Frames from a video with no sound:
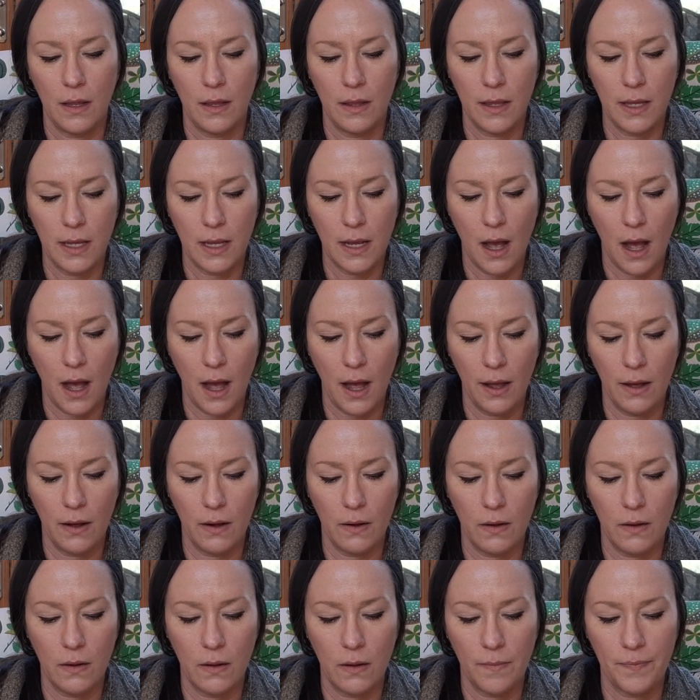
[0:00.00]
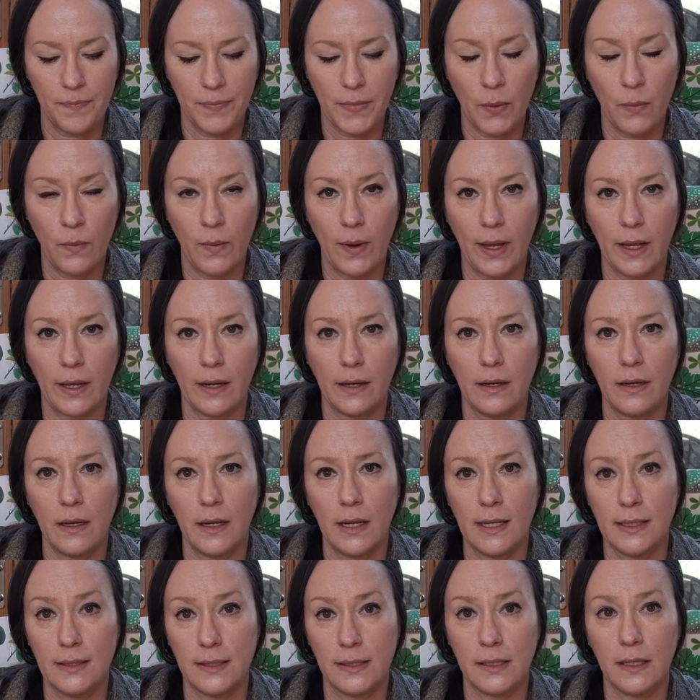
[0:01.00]
the aisle when
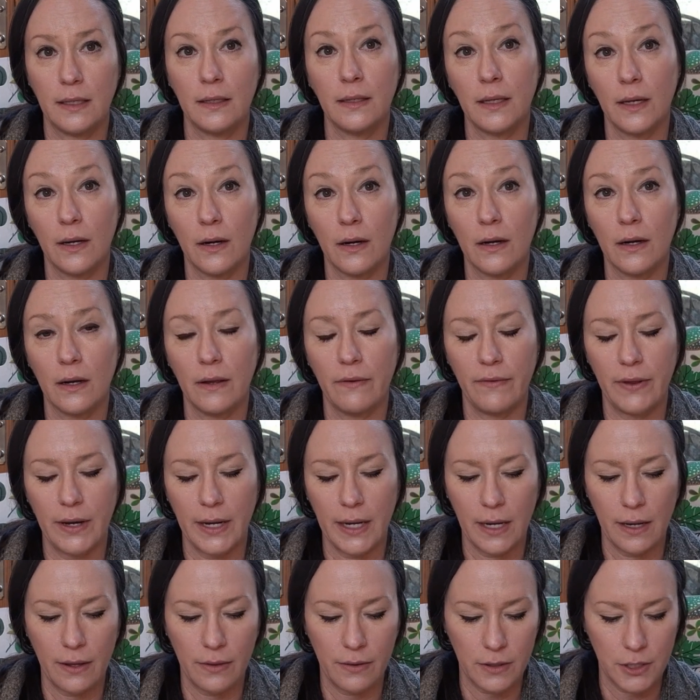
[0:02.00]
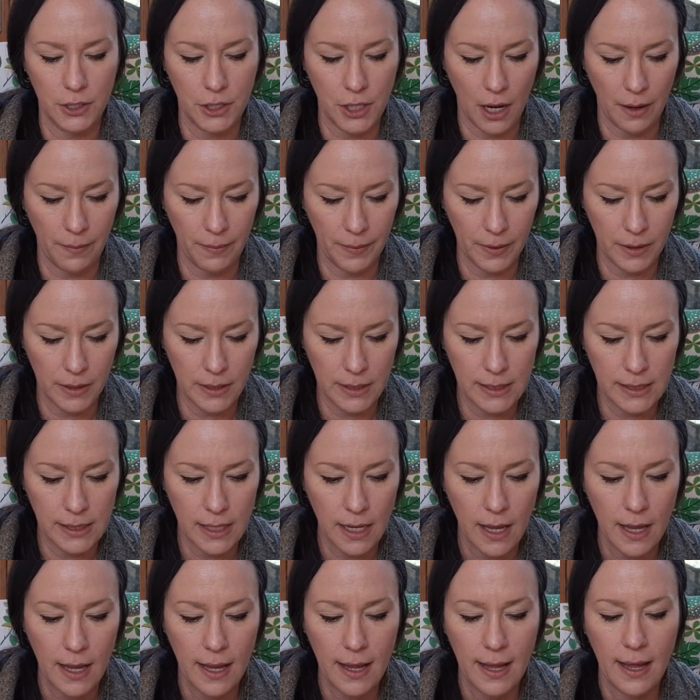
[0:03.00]
it's clear of any other shoppers.
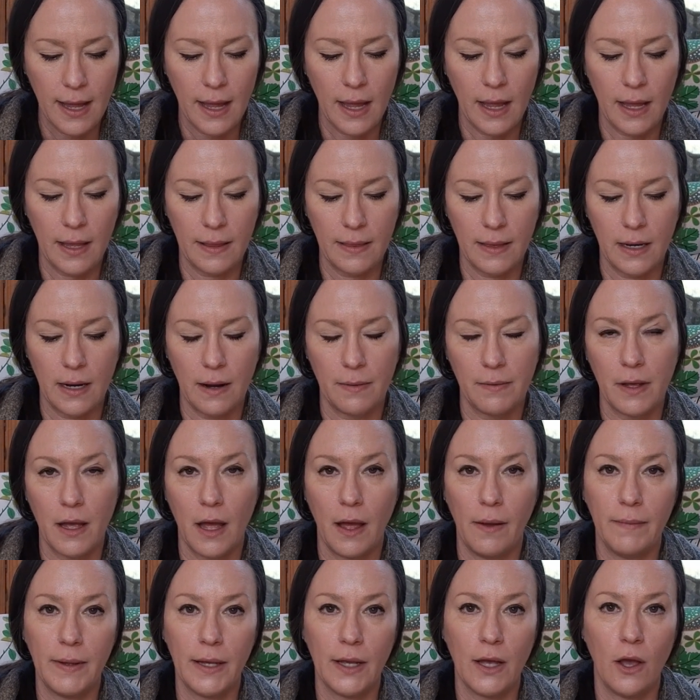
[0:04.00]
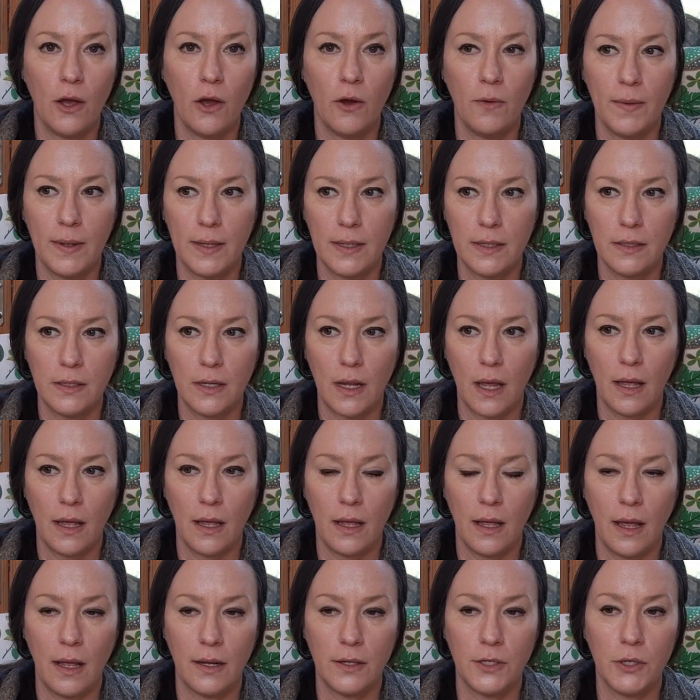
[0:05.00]
And then I'm coming home
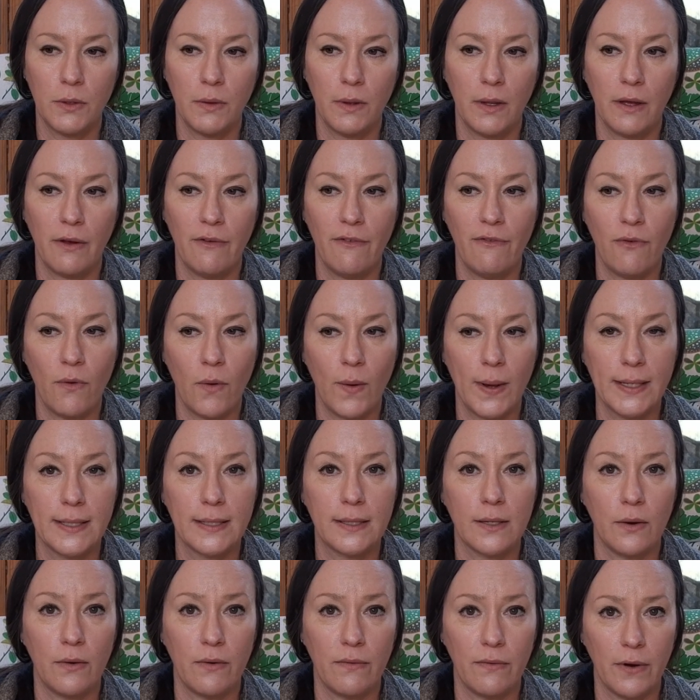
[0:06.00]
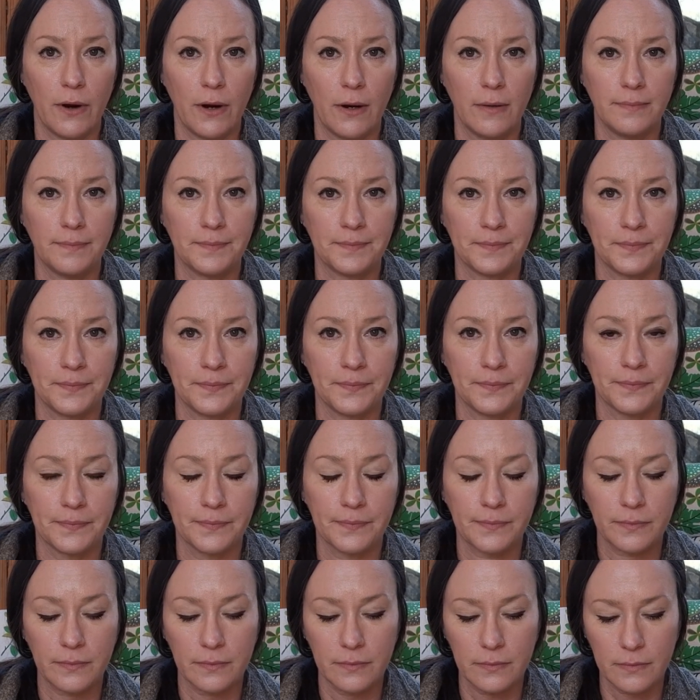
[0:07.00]
and doing a voiceover.
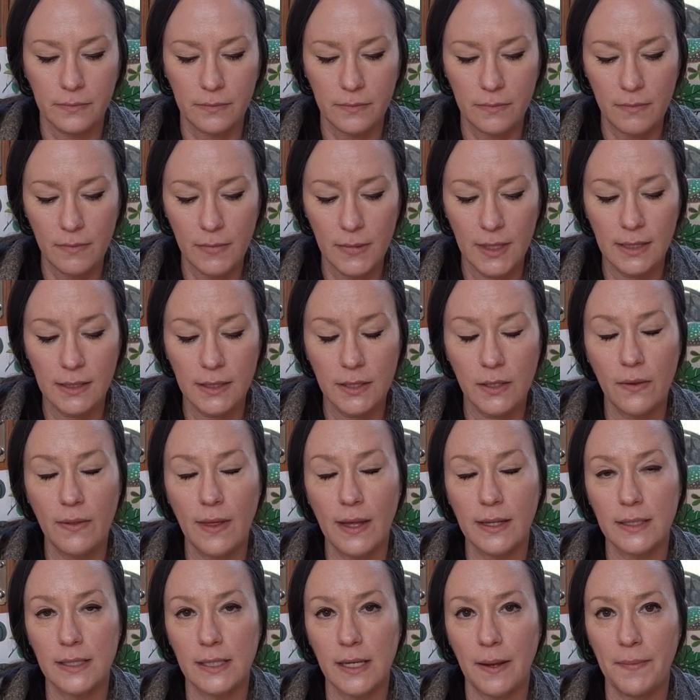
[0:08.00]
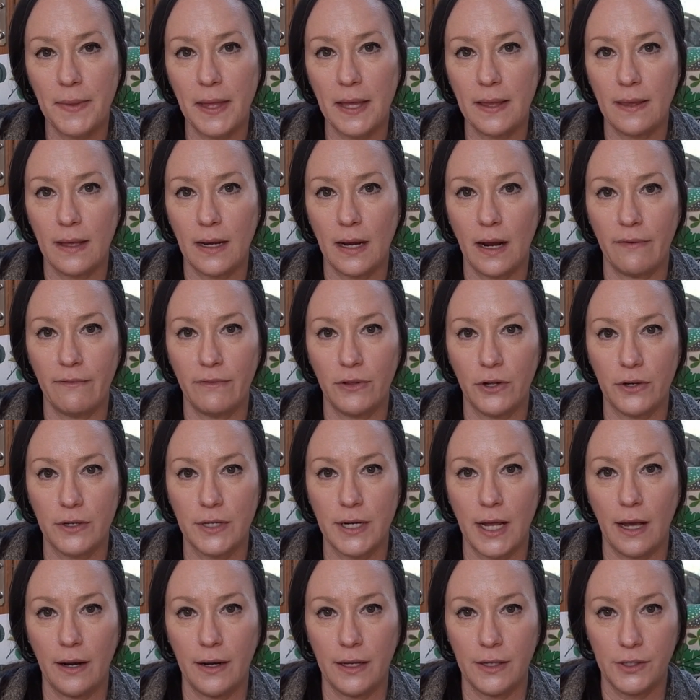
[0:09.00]
And so that's something that I've
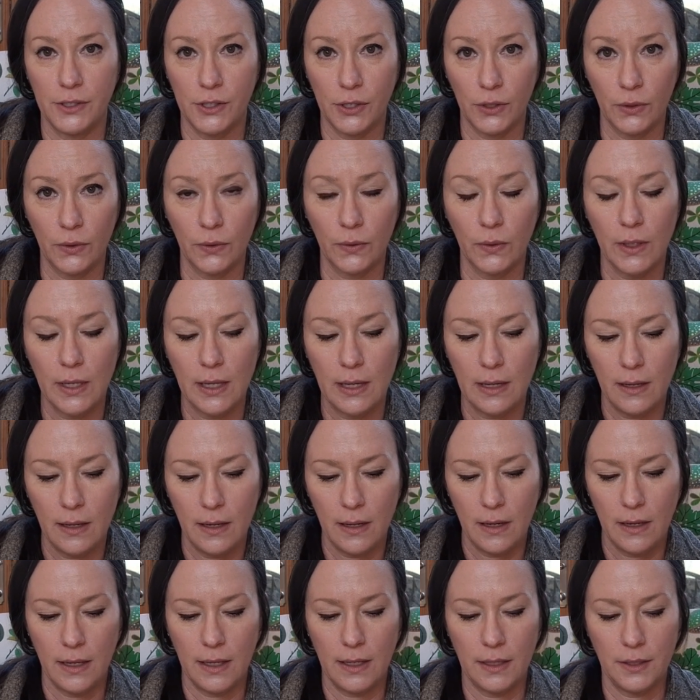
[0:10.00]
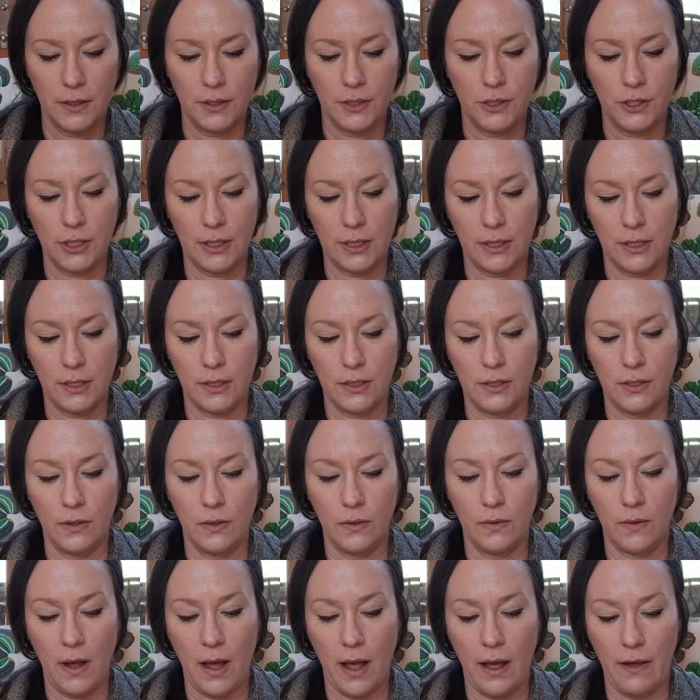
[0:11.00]
learned how to do, is just
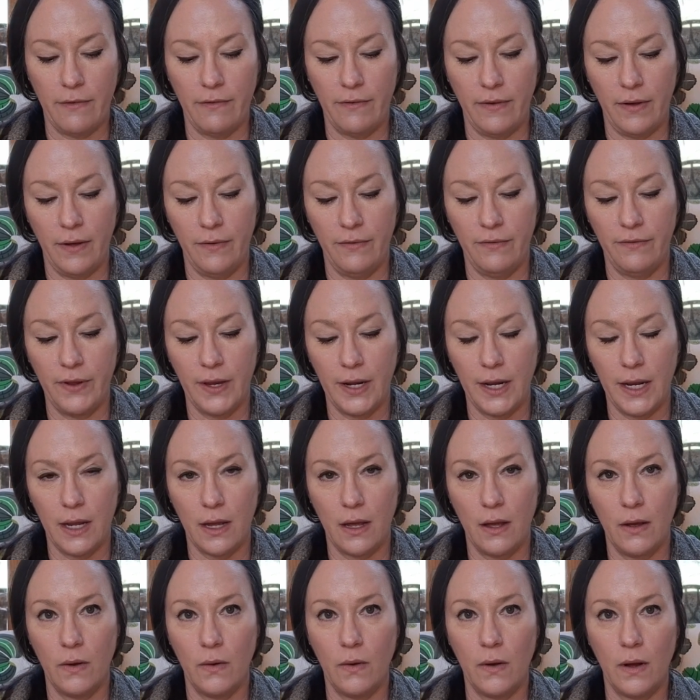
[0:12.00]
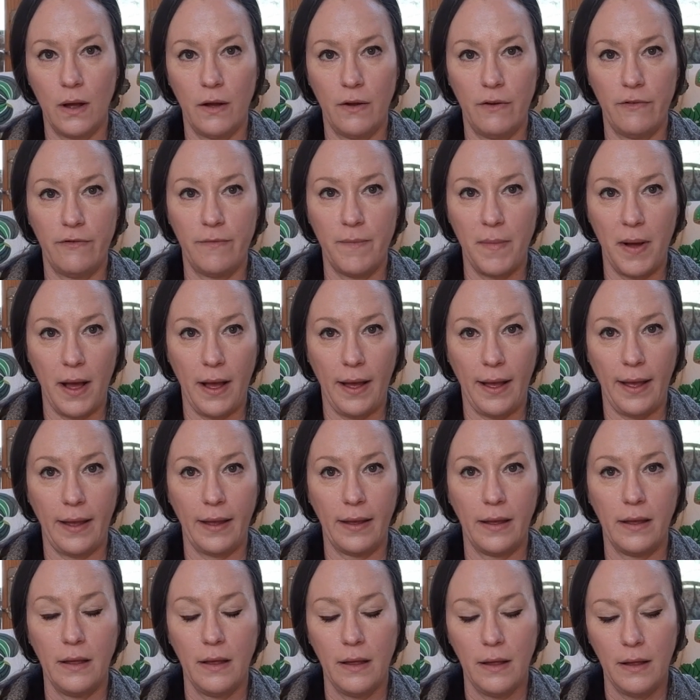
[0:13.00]
to have a video of
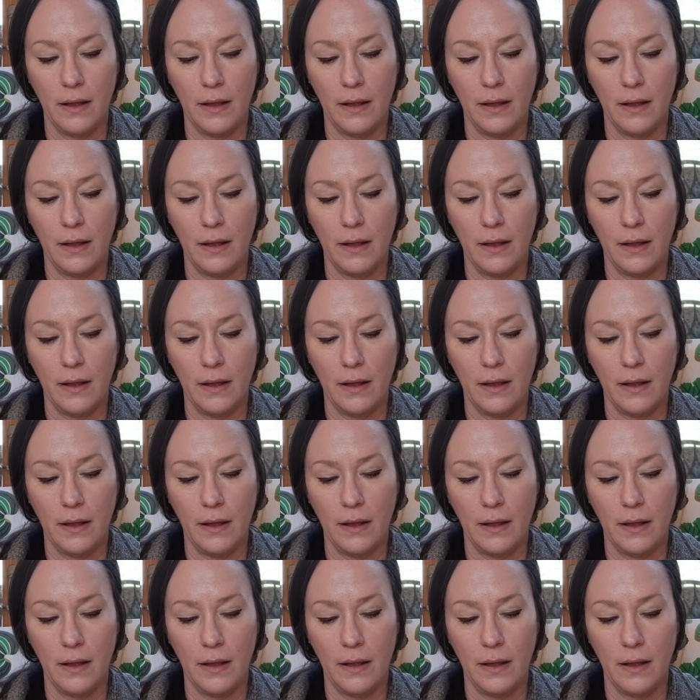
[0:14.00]
my